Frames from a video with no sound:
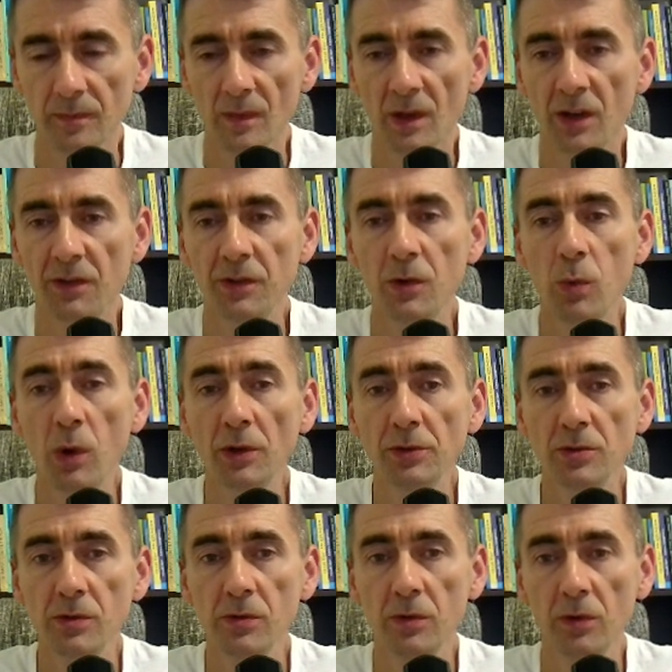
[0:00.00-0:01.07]
If you want
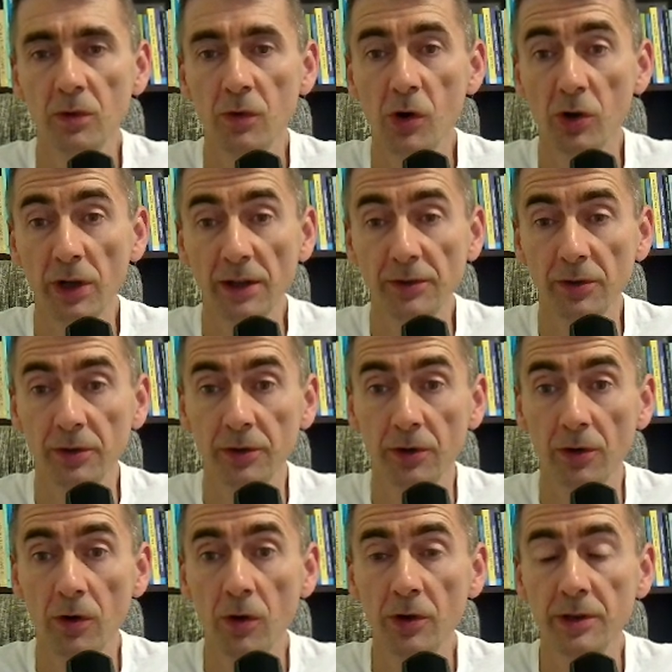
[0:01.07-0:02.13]
to work it on your
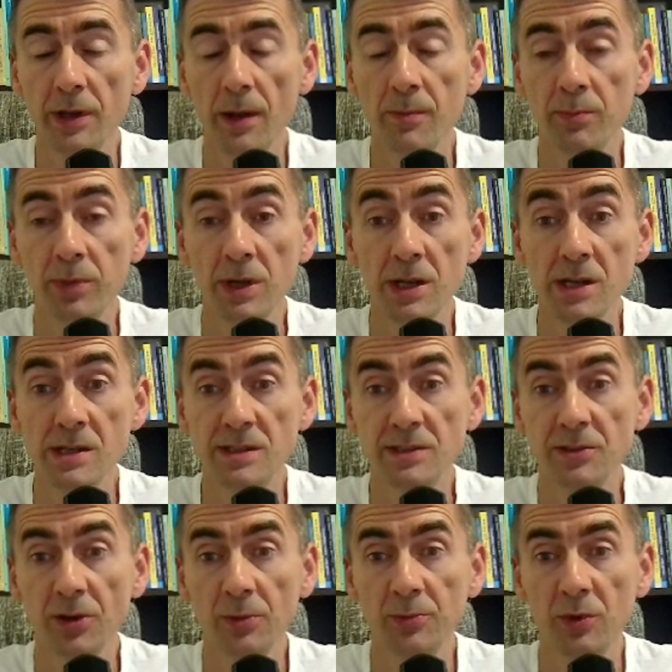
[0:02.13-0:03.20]
own, then please
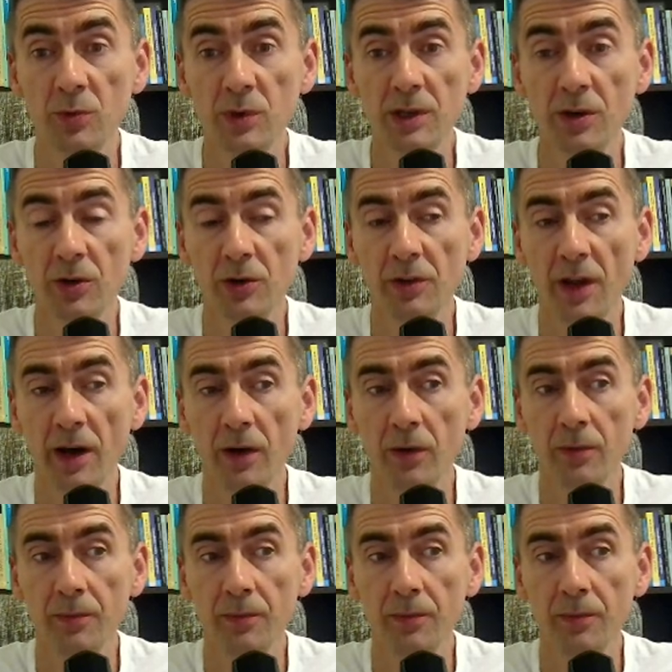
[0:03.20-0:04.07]
stop the video now